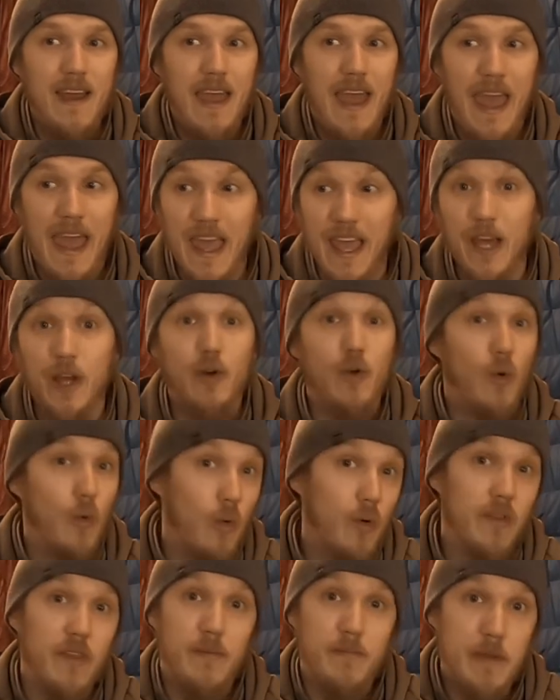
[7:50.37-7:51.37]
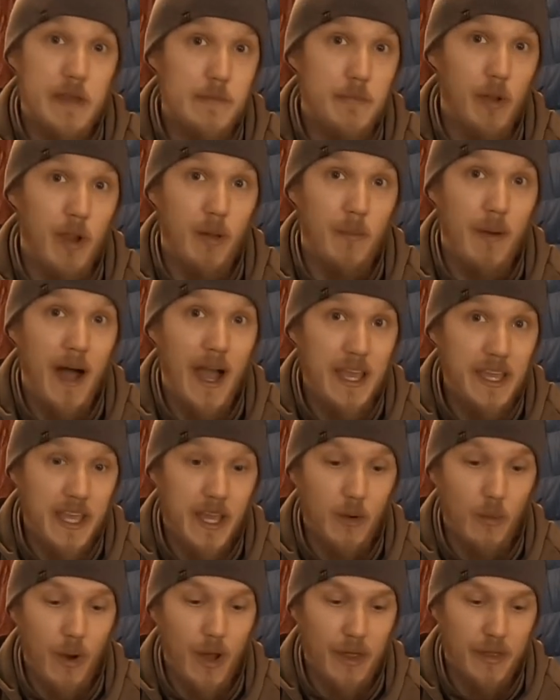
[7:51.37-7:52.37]
and or the people I'm
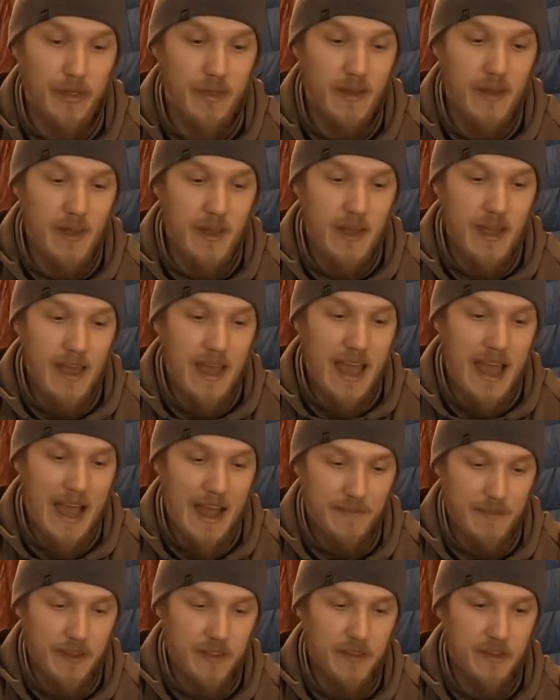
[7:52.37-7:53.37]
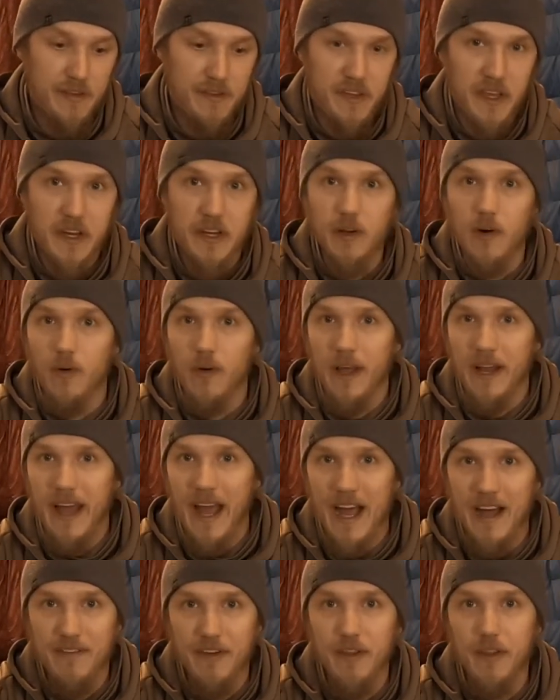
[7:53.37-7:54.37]
hiking with, having the Signal and
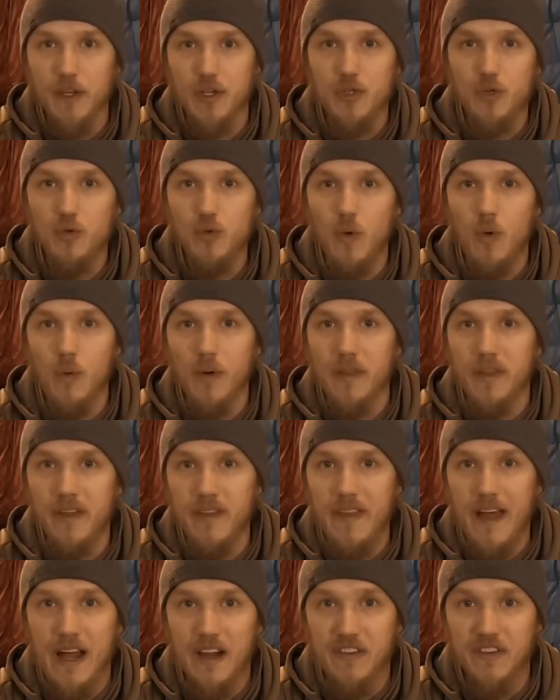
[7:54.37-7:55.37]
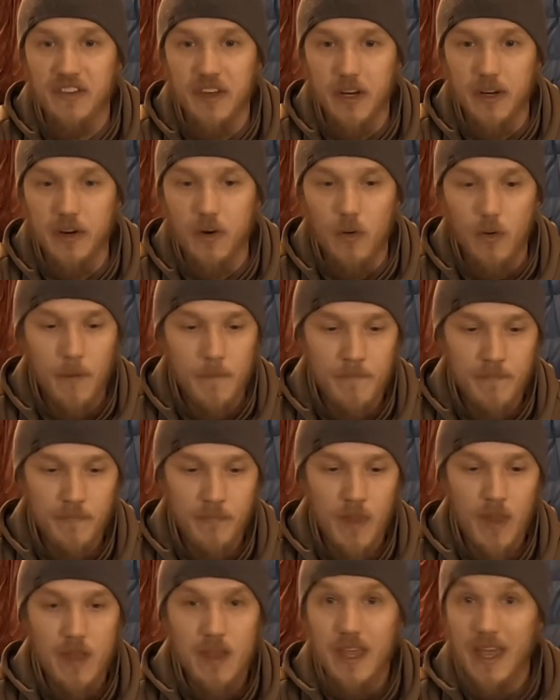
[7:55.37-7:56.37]
having the tool within that Signal,
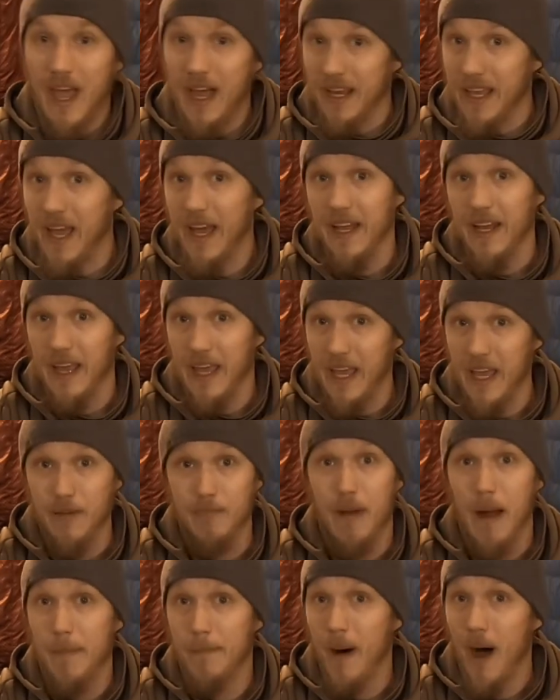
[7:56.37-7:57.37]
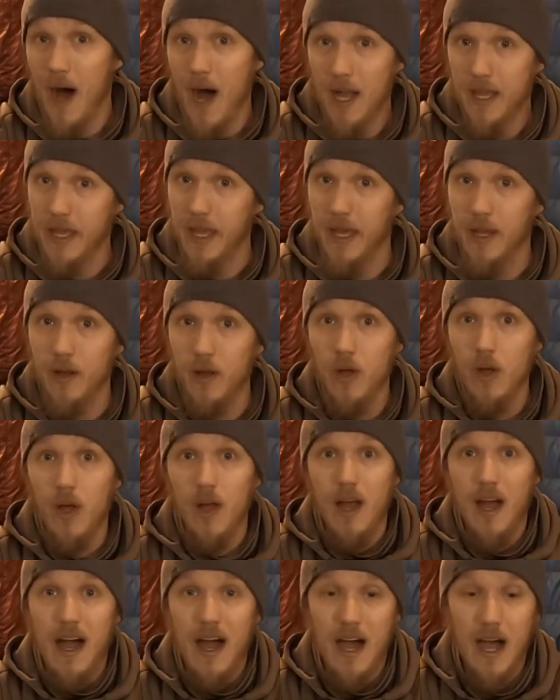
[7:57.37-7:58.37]
again, in my pocket,
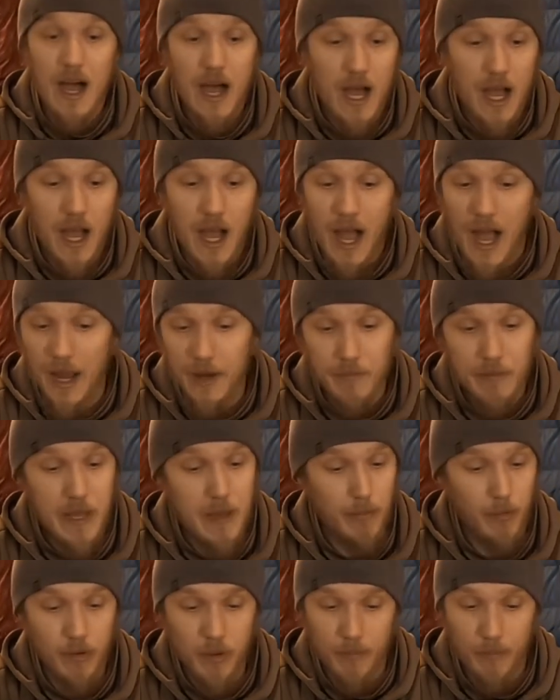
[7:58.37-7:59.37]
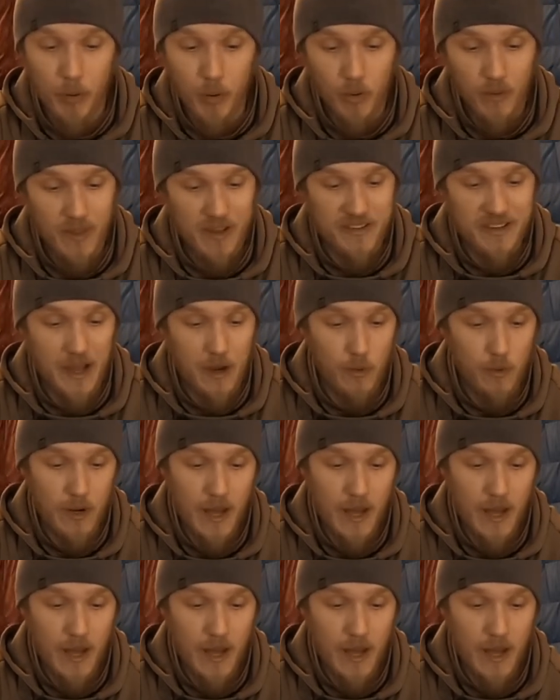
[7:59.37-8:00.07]
I'd be able to pull this out